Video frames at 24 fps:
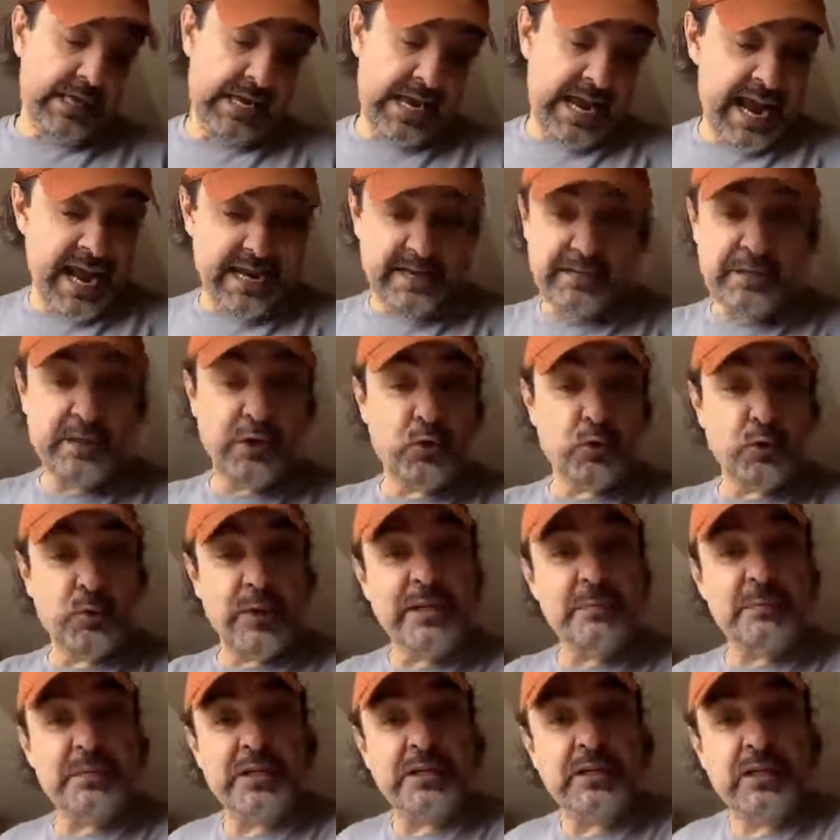had an
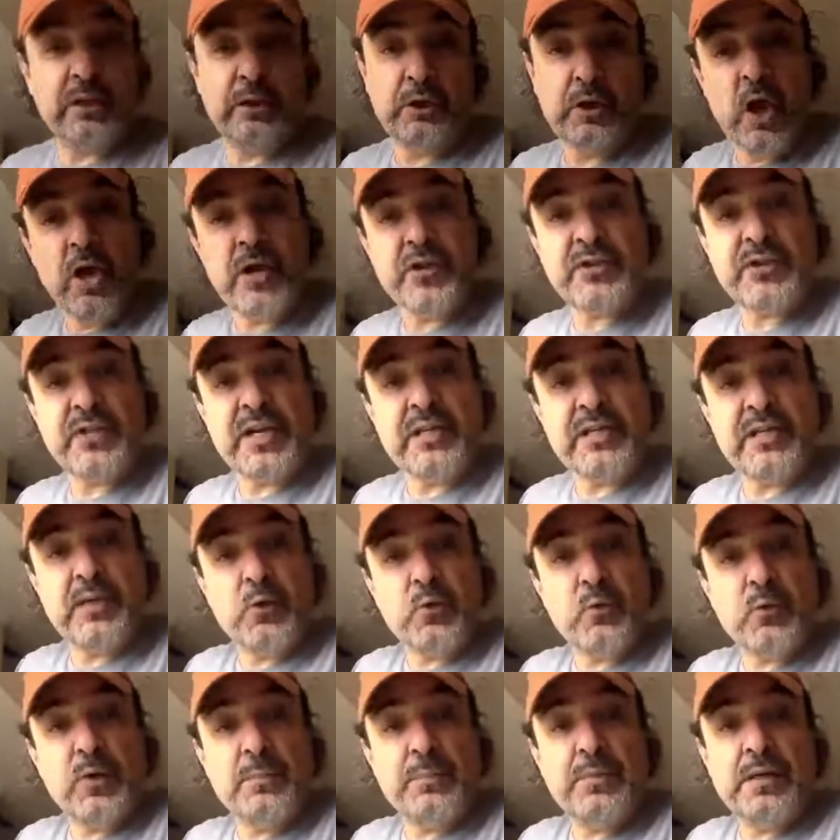agreement, a long-standing
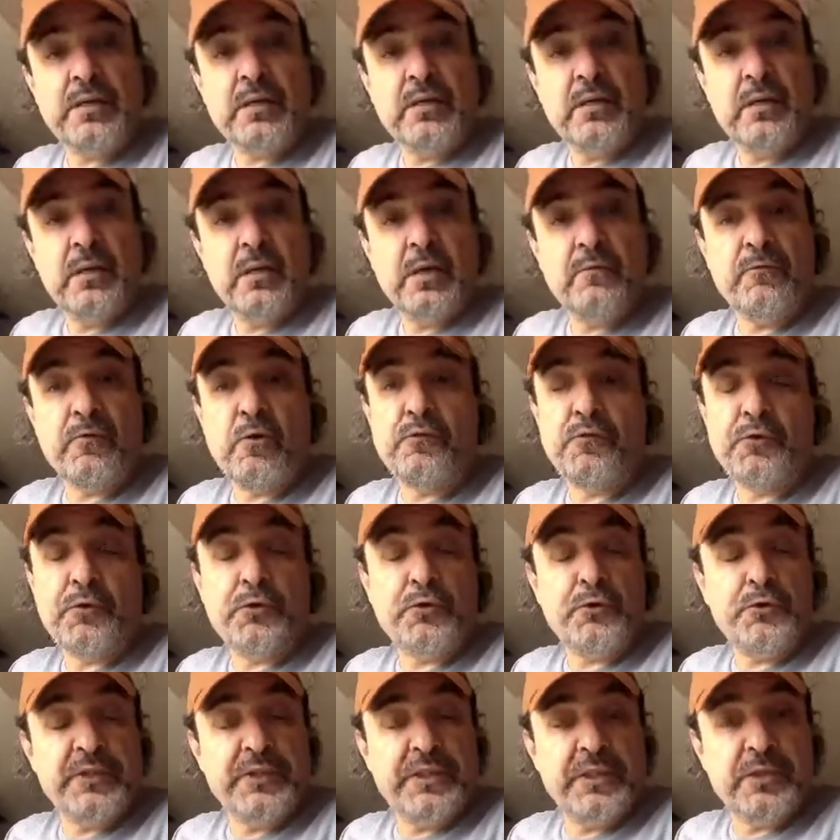agreement of over
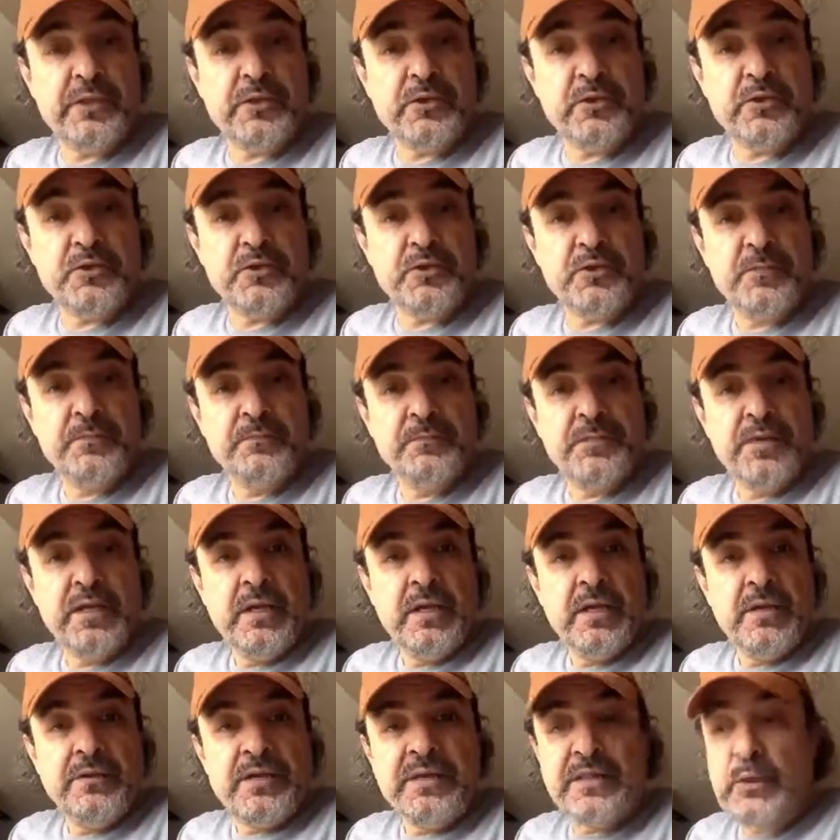30 years,
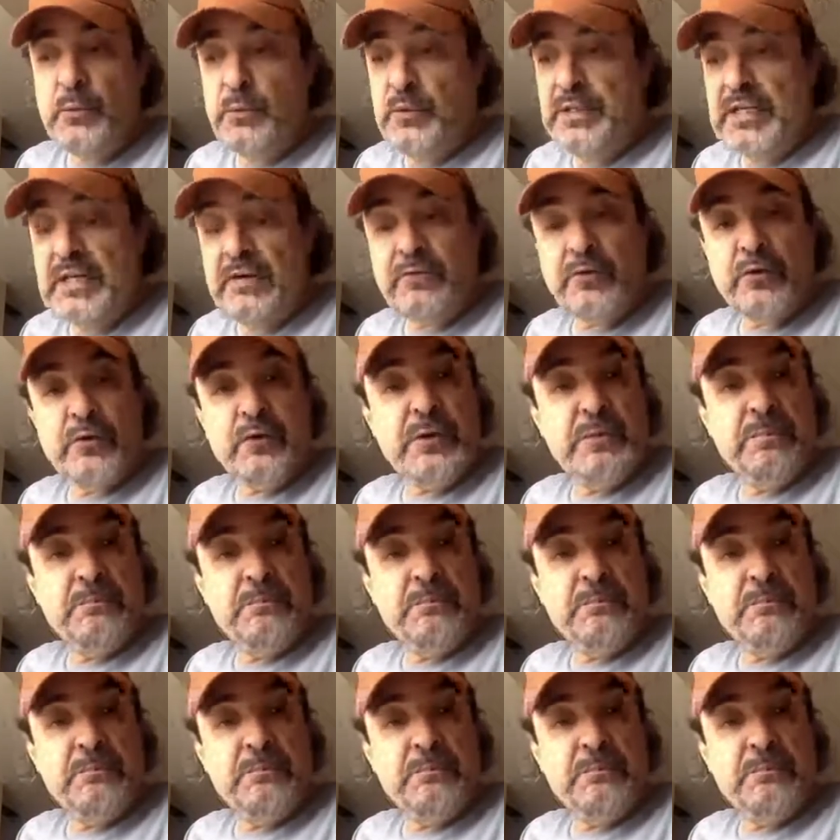that they would never